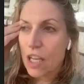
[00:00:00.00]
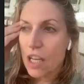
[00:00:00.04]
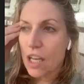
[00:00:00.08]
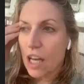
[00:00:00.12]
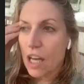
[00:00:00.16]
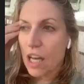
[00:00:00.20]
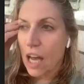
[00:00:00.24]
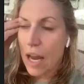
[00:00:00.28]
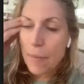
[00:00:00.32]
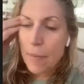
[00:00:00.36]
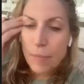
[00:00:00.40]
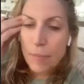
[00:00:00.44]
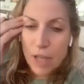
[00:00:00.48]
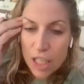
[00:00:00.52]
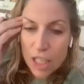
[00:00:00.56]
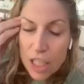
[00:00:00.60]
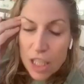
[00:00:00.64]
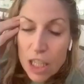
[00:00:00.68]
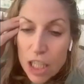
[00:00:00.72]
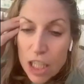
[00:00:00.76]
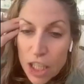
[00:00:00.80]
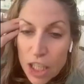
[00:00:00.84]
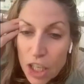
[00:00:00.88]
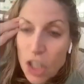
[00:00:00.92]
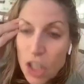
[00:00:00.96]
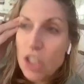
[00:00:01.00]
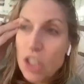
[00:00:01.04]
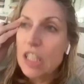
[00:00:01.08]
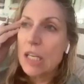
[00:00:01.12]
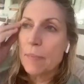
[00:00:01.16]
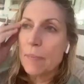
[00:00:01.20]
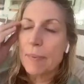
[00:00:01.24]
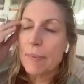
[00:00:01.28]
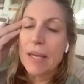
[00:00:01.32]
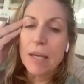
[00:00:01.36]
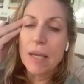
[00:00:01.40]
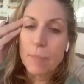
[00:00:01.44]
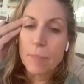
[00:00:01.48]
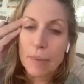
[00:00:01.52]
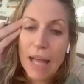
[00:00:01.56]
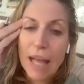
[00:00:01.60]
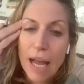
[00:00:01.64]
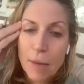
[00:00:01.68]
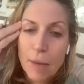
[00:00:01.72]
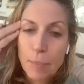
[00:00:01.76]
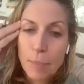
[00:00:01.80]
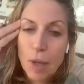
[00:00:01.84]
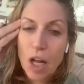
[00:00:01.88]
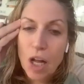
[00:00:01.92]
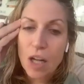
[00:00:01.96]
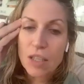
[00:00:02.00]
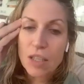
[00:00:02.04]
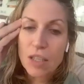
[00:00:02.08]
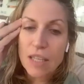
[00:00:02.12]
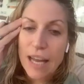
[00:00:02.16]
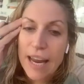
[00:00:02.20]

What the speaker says: I'm clearly being blackballed.